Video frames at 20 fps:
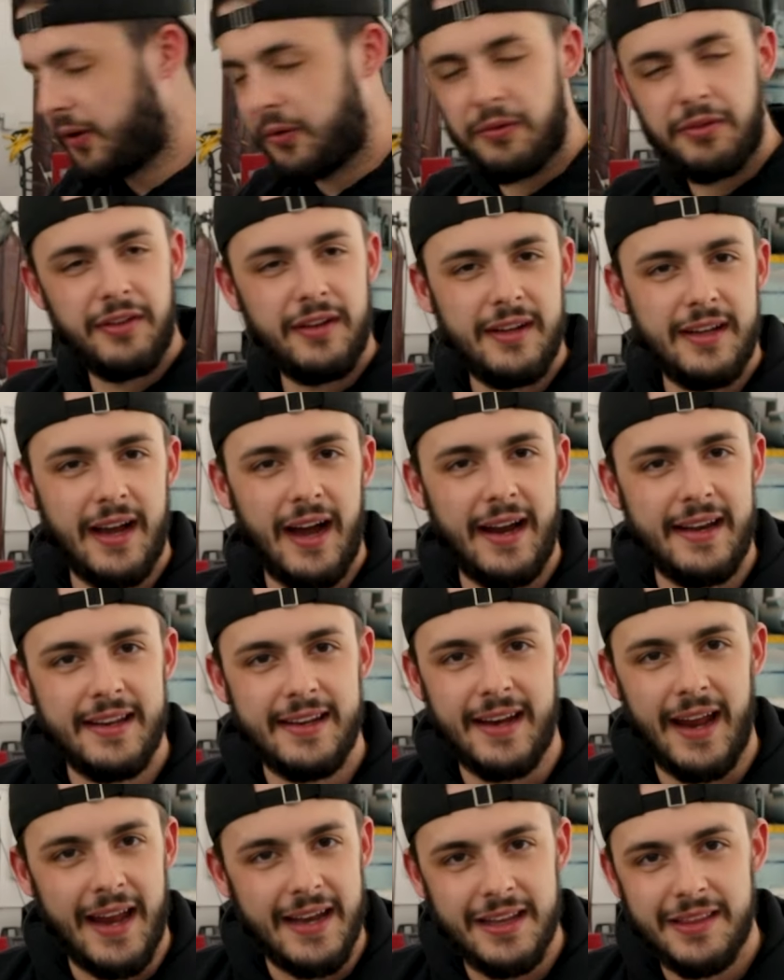I don't think I
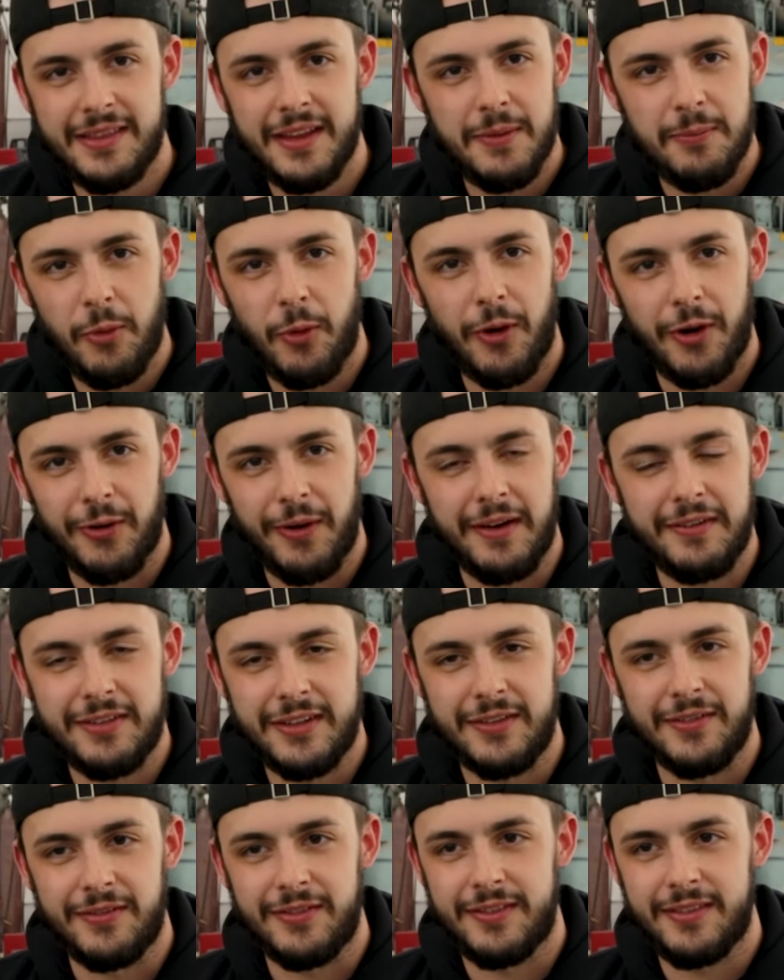did anything more
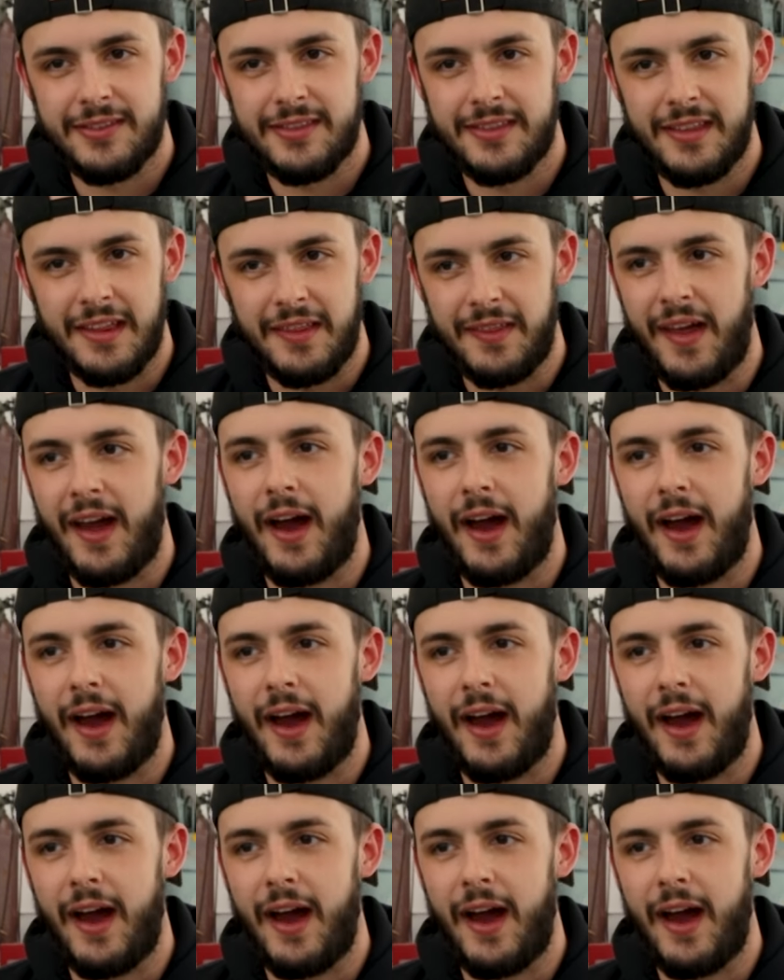aggressive than